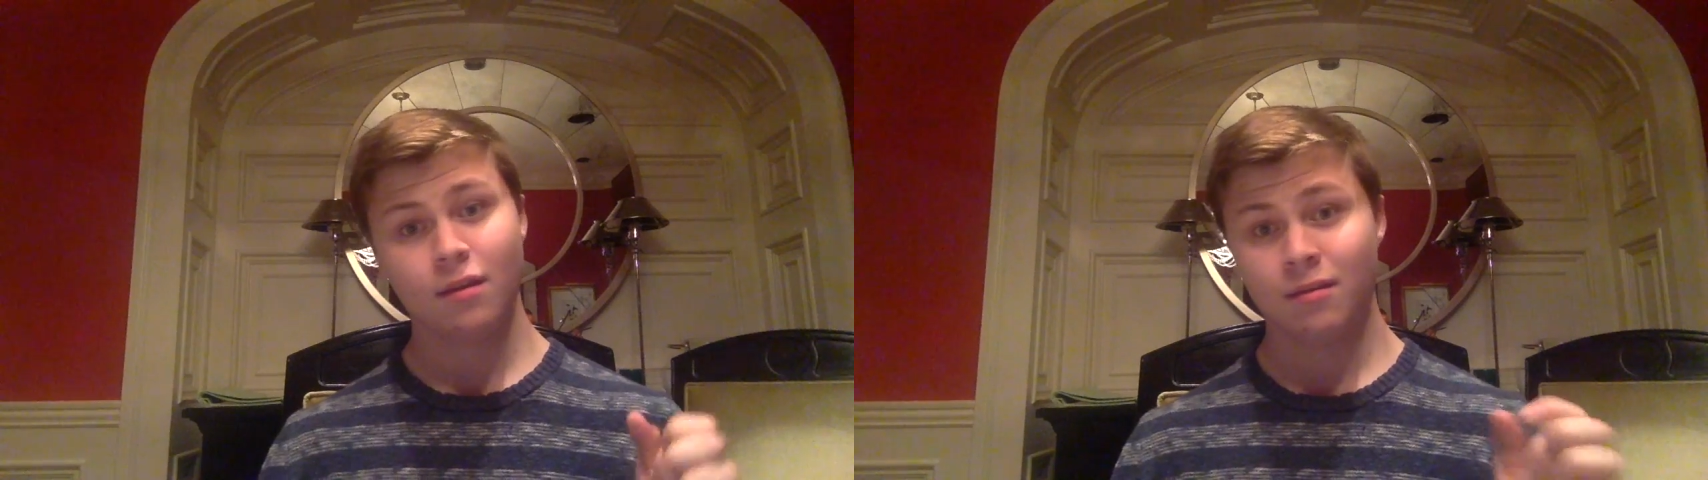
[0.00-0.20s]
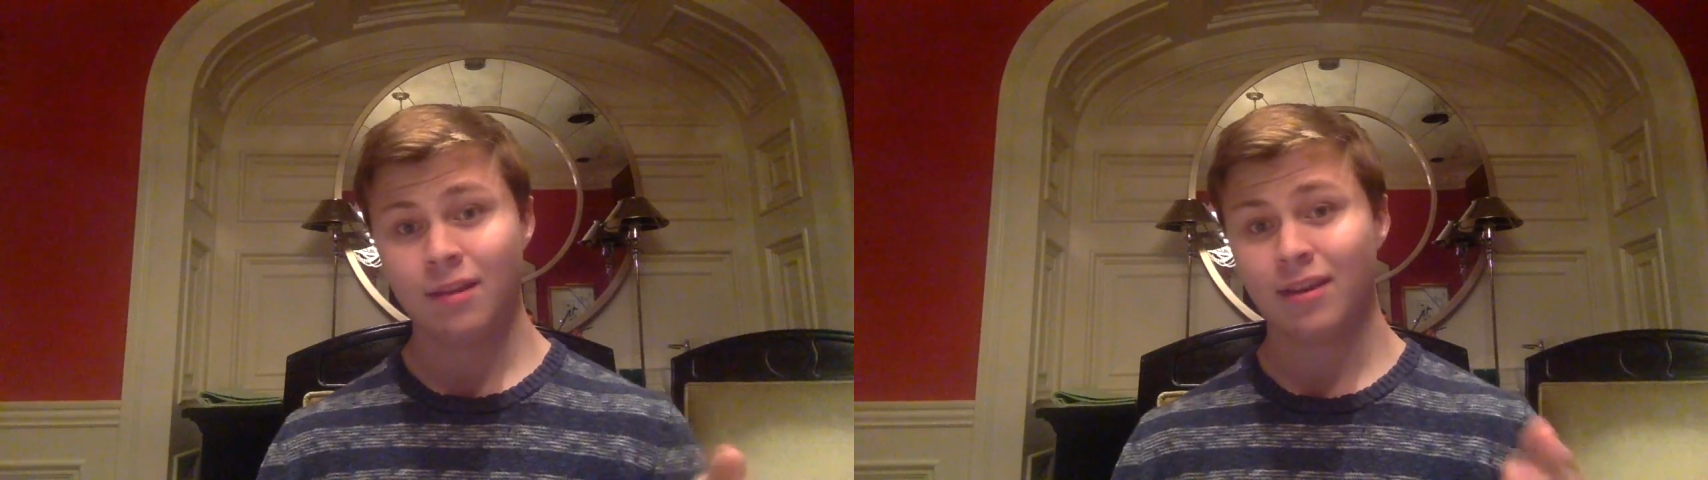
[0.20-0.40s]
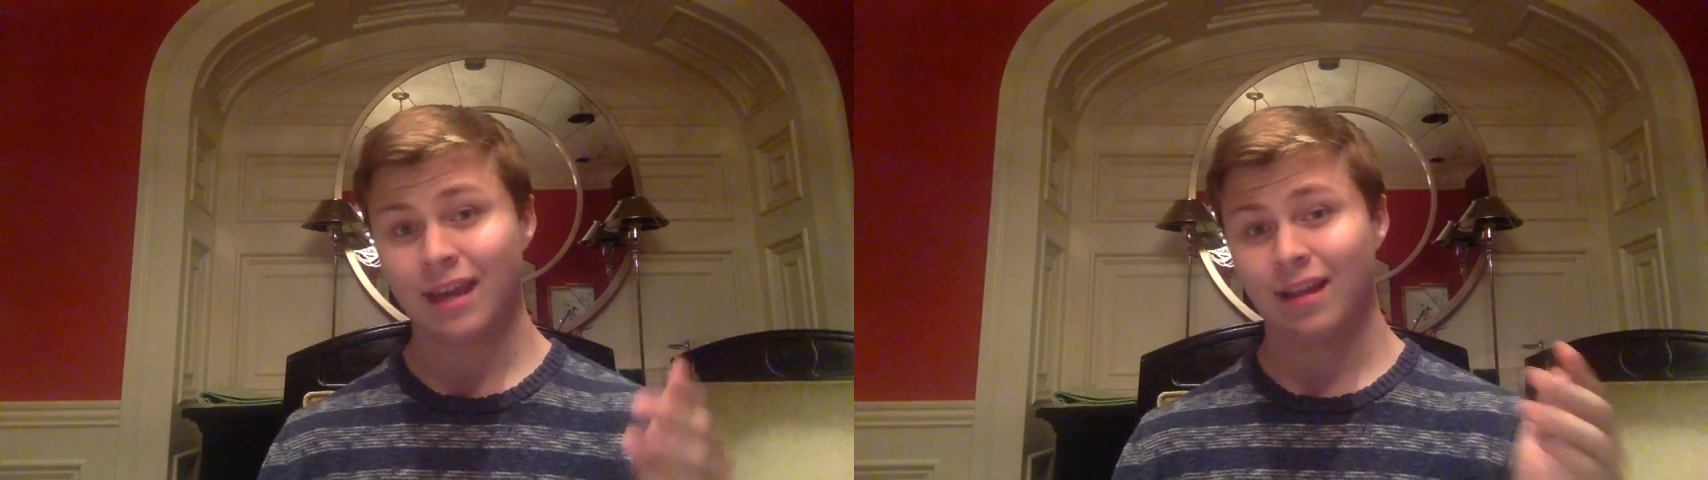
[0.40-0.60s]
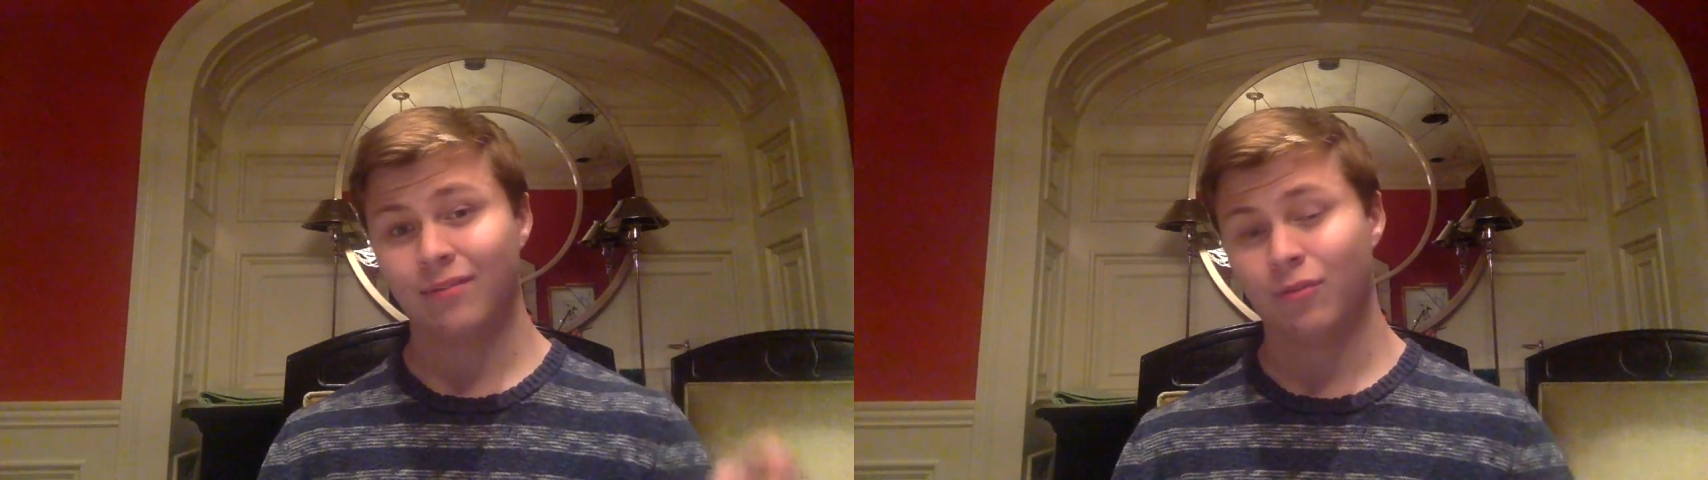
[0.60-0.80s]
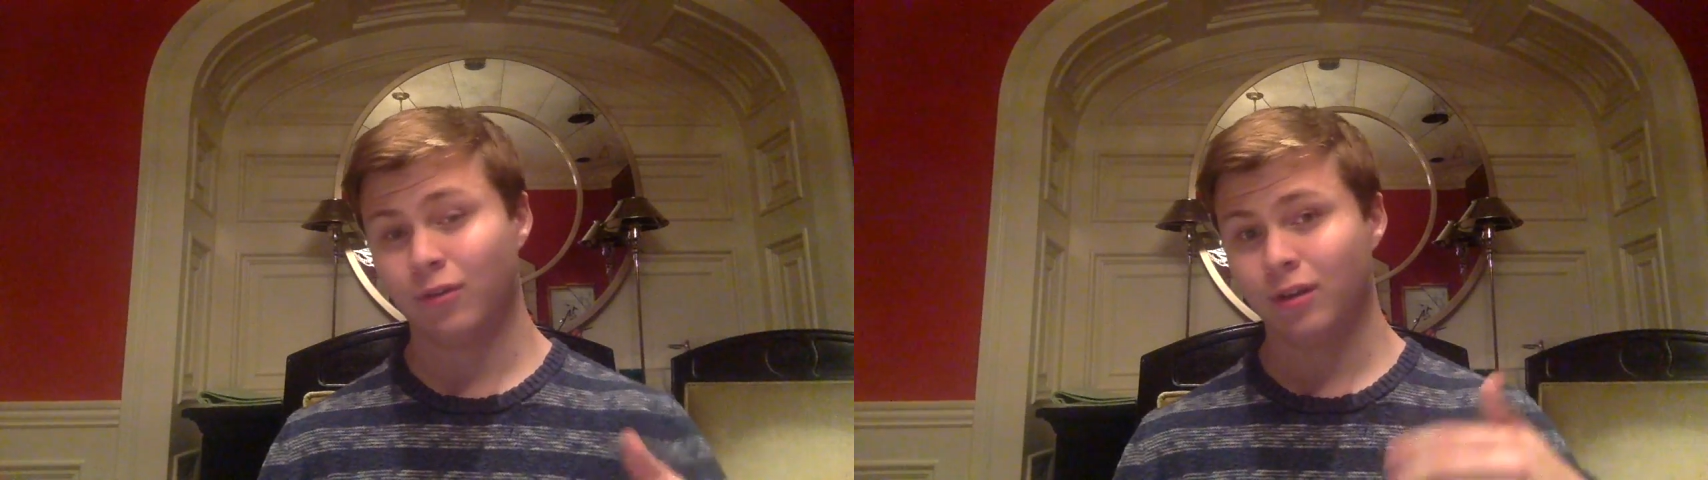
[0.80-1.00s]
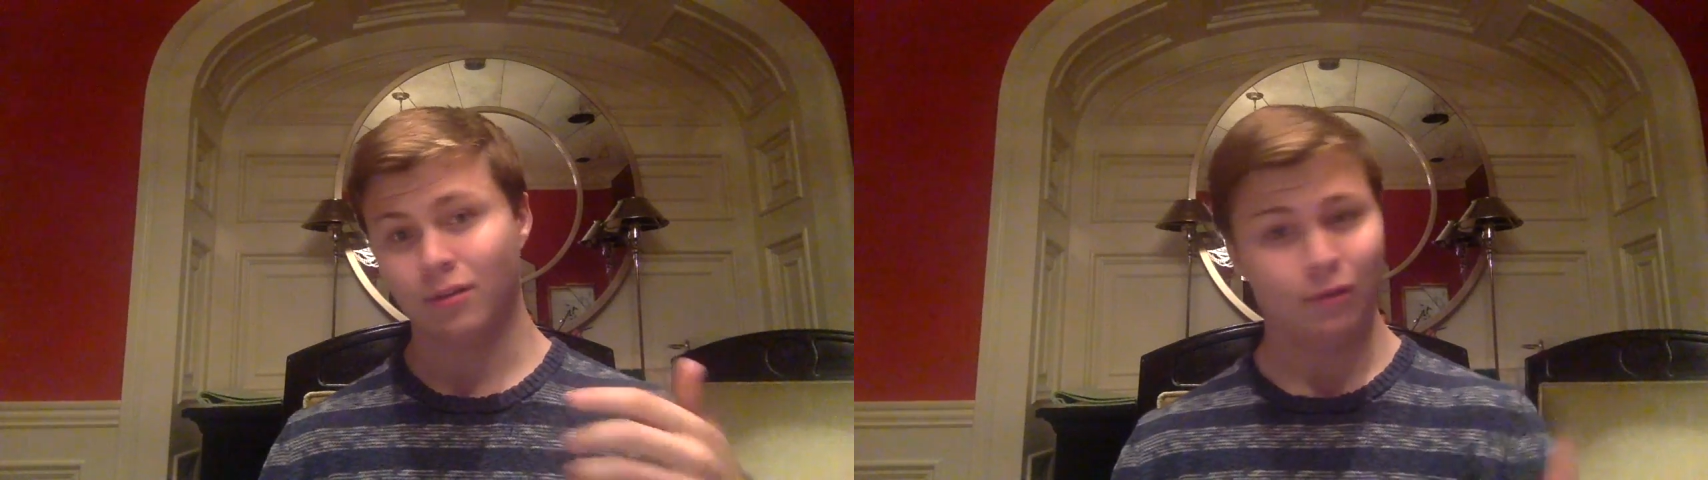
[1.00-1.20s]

States like California,